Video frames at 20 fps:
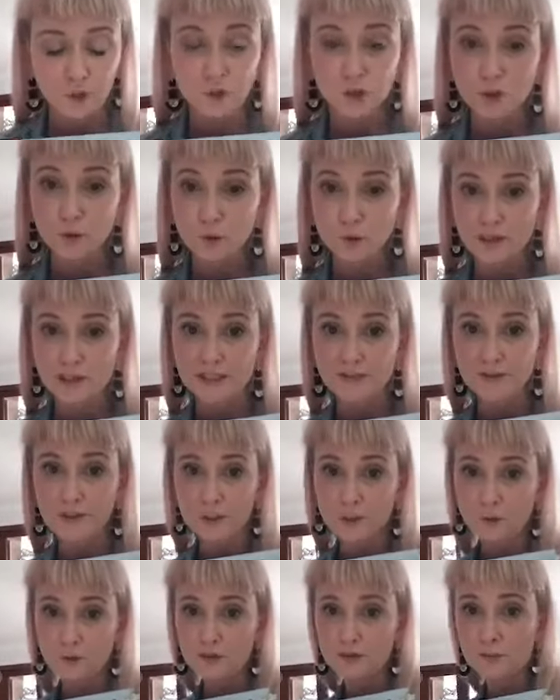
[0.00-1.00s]
shortlist for the
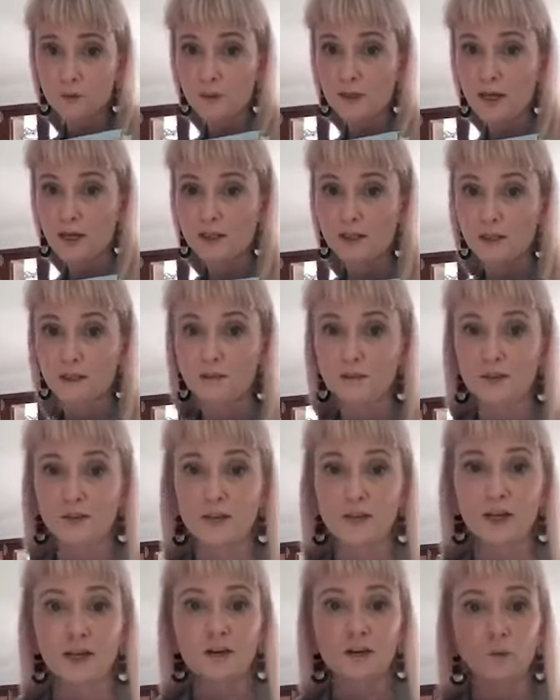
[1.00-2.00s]
Children's Book Council of
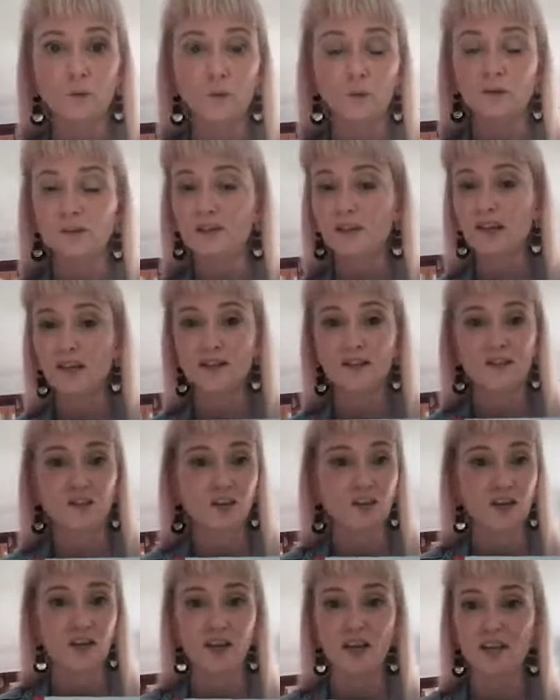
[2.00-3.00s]
Australia Awards next
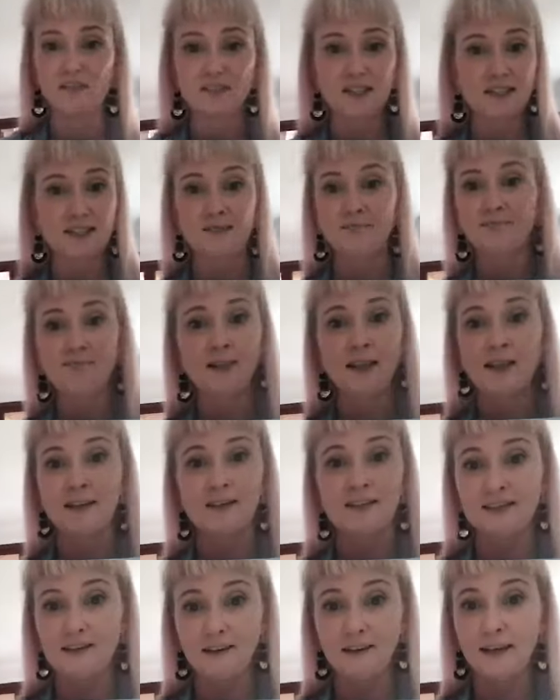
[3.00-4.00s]
year. It's
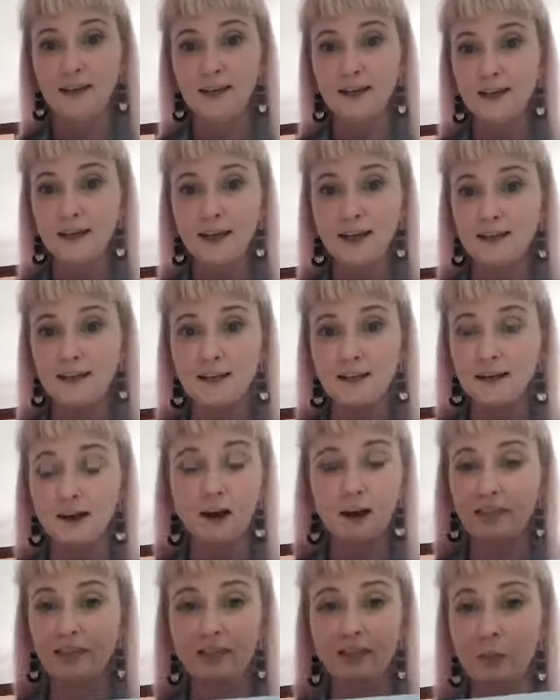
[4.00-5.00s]
stunning.
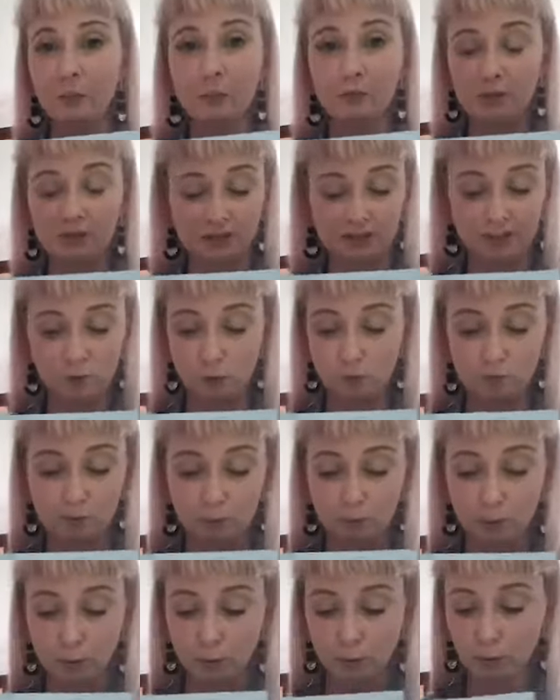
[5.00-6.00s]
I think it will just scoop the
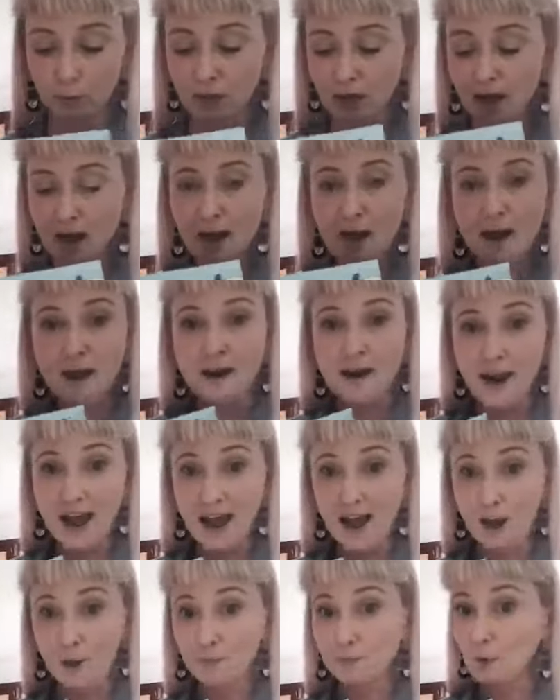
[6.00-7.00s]
pool.
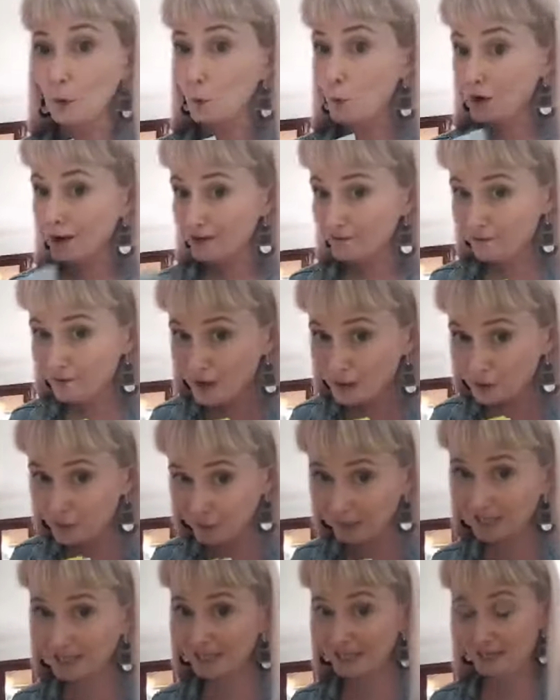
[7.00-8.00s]
Now, what I find
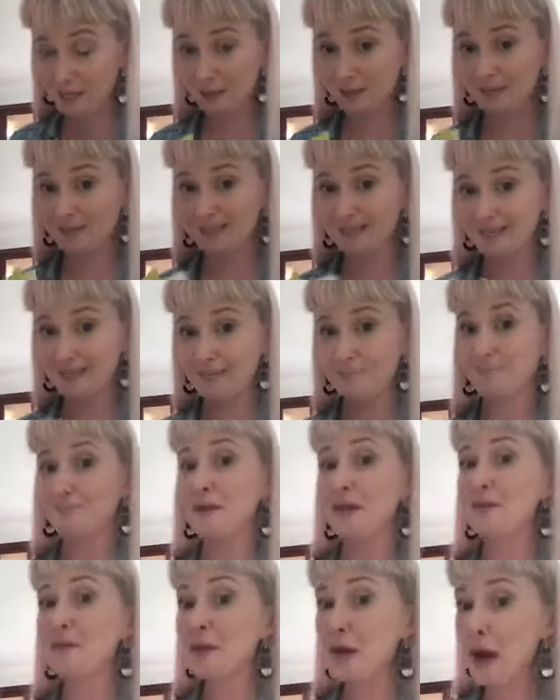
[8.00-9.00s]
really interesting,
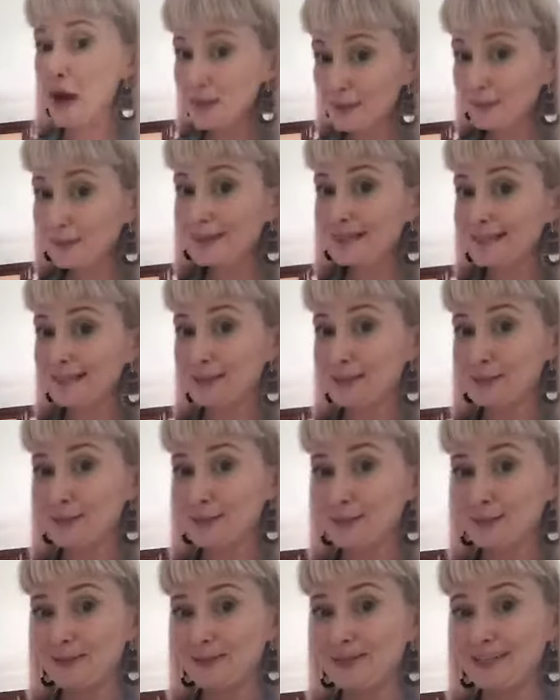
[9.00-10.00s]
the other reason I
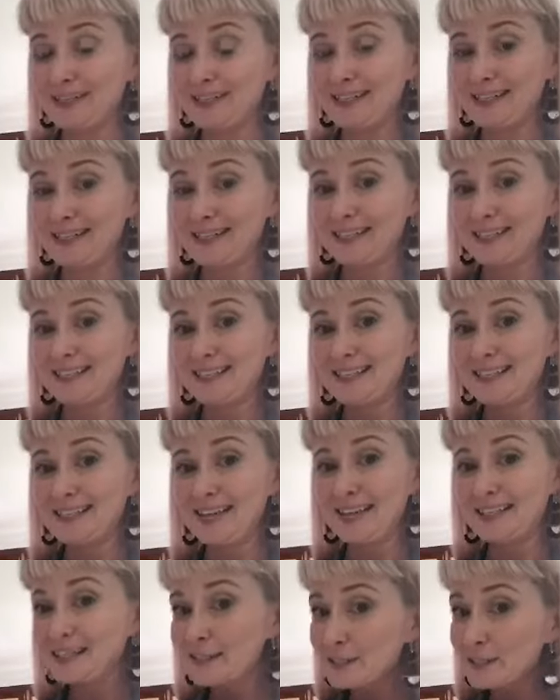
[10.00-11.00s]
took this to dinner, is
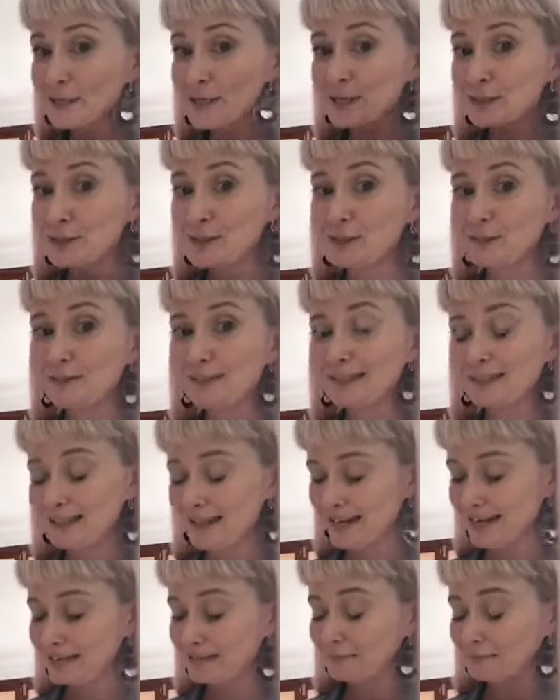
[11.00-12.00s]
that Linda O'Gorman
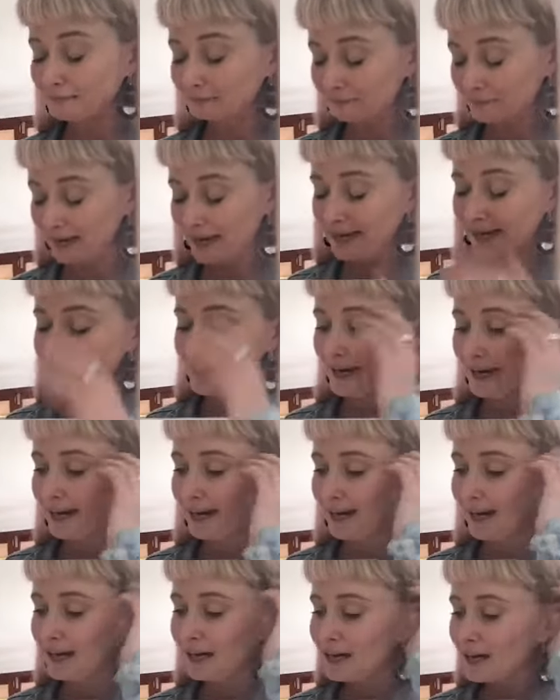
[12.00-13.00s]
and Kate
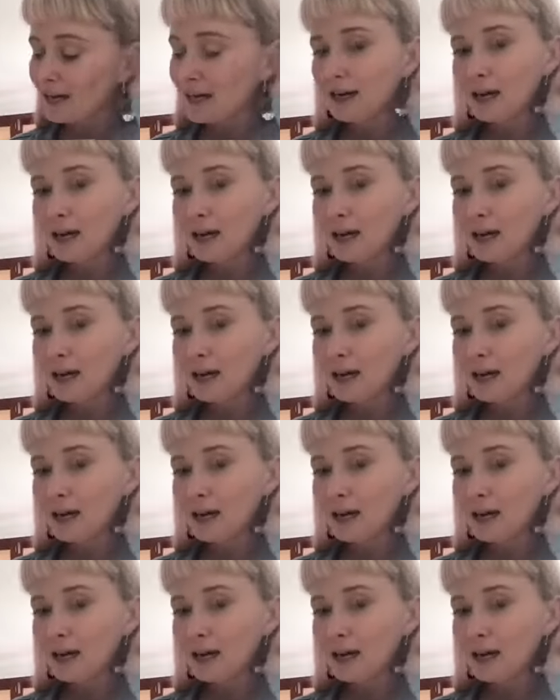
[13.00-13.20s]
are